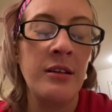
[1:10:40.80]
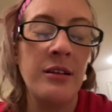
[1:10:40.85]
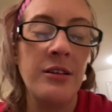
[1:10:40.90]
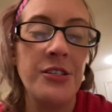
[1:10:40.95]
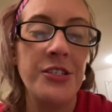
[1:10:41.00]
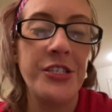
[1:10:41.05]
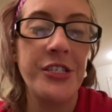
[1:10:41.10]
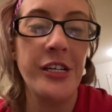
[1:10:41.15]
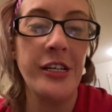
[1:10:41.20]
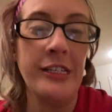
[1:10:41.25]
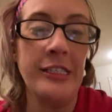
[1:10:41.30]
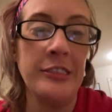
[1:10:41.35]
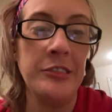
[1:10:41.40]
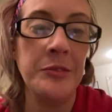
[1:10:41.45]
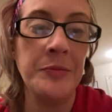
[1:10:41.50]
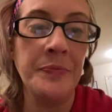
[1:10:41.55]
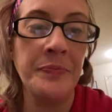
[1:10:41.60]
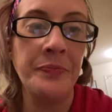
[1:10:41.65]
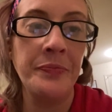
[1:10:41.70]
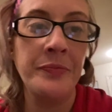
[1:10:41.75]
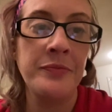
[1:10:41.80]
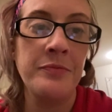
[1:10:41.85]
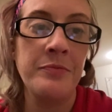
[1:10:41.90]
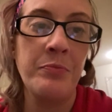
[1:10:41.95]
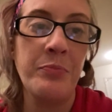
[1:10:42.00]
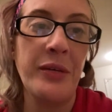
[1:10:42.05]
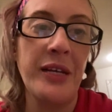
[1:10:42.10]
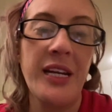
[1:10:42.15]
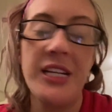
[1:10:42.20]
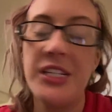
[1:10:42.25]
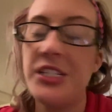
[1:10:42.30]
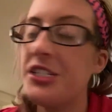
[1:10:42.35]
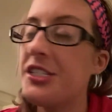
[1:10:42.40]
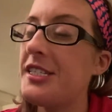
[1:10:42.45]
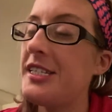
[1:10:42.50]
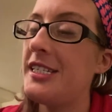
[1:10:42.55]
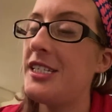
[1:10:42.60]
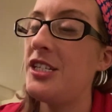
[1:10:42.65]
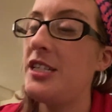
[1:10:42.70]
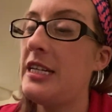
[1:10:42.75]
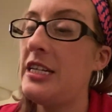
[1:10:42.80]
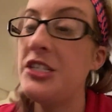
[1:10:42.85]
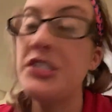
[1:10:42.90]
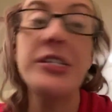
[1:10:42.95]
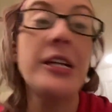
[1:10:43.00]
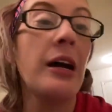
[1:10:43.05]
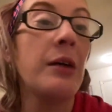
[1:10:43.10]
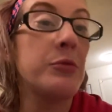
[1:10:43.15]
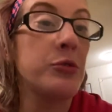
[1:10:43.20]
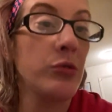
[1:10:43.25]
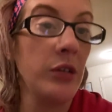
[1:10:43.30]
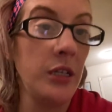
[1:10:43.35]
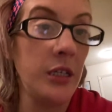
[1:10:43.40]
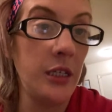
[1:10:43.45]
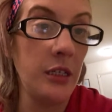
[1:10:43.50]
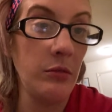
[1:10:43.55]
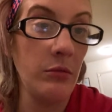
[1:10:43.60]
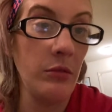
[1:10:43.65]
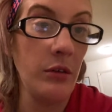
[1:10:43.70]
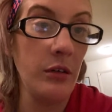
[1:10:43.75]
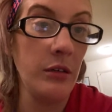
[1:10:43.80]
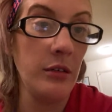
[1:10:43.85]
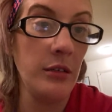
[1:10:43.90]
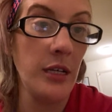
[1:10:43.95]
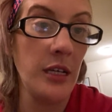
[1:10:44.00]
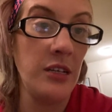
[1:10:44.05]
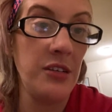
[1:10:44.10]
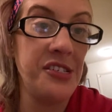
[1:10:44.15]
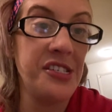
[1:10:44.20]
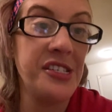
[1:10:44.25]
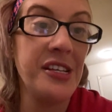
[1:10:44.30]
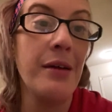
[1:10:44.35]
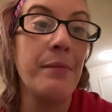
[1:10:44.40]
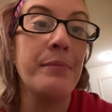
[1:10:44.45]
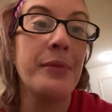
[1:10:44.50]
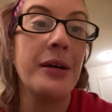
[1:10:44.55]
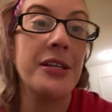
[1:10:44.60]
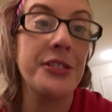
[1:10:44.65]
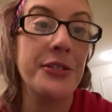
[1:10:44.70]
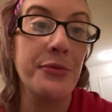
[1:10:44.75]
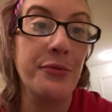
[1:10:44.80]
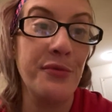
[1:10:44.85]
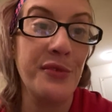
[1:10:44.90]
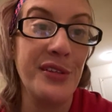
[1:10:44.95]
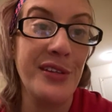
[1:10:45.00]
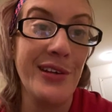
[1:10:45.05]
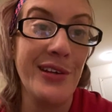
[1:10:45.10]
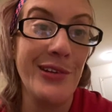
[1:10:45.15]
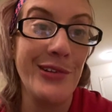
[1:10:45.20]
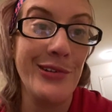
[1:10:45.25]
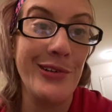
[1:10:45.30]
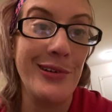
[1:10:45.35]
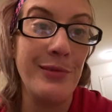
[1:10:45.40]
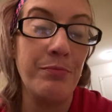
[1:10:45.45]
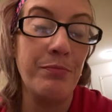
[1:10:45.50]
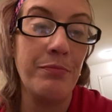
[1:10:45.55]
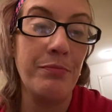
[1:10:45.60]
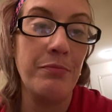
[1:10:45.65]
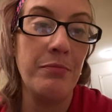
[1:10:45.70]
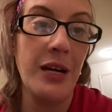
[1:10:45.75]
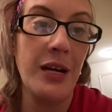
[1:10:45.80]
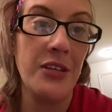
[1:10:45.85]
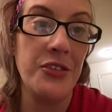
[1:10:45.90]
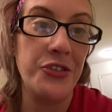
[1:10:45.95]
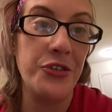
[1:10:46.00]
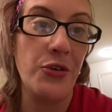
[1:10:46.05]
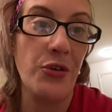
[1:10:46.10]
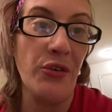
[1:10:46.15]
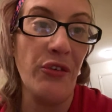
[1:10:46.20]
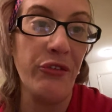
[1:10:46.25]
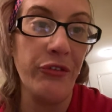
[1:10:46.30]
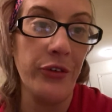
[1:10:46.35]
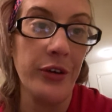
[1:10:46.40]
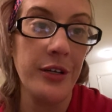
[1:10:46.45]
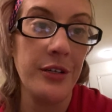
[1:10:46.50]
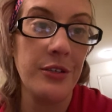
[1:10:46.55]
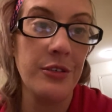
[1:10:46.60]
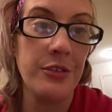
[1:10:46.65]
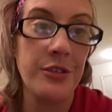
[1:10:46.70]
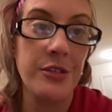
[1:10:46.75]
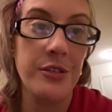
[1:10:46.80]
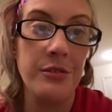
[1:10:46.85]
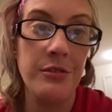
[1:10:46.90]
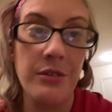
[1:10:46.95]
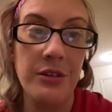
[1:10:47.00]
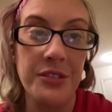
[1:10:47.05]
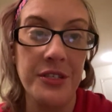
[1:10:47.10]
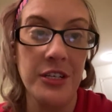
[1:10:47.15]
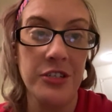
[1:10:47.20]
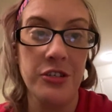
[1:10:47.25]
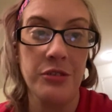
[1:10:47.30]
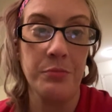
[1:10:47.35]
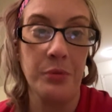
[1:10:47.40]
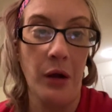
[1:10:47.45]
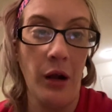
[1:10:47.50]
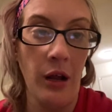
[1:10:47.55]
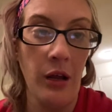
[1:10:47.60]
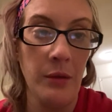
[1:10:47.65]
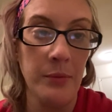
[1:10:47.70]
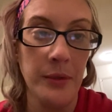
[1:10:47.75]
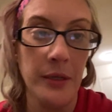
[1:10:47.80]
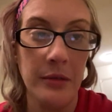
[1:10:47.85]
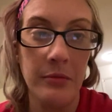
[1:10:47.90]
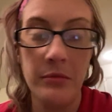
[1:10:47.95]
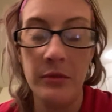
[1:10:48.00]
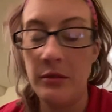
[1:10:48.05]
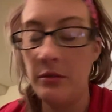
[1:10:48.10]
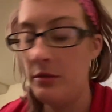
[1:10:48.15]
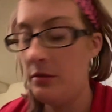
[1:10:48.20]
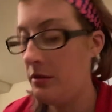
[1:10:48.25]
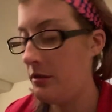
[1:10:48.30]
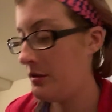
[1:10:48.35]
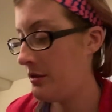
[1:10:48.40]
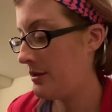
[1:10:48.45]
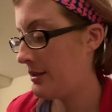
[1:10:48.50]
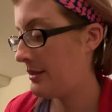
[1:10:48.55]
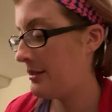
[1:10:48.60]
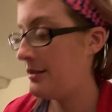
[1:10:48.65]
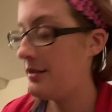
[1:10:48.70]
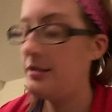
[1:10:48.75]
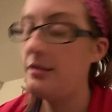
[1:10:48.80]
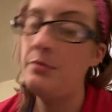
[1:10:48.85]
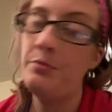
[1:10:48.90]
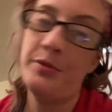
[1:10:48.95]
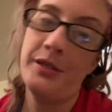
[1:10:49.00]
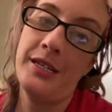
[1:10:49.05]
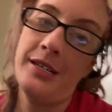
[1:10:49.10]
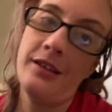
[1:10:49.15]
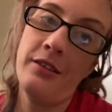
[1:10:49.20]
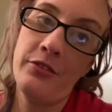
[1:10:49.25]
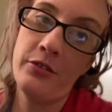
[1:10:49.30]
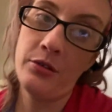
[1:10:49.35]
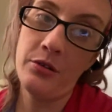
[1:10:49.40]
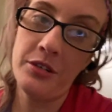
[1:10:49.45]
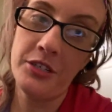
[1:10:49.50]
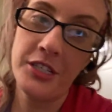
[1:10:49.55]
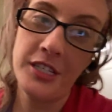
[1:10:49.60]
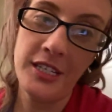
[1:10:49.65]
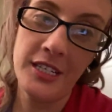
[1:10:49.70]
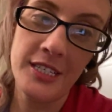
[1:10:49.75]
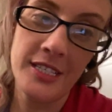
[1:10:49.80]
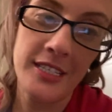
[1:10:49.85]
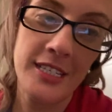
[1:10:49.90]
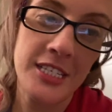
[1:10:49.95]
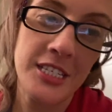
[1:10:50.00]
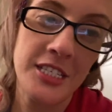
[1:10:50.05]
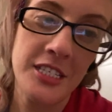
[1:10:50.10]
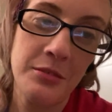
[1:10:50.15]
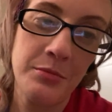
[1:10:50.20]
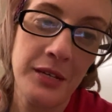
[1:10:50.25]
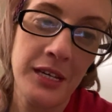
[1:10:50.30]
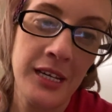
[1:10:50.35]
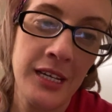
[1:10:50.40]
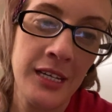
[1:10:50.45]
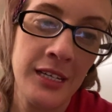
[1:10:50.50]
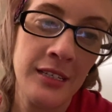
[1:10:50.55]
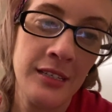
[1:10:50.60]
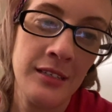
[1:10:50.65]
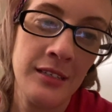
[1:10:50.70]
So, but I just said, you need to stop drinking, one, and you need to stop messing with other men's girlfriends, because that's your problem. But, of course, he doesn't listen to me.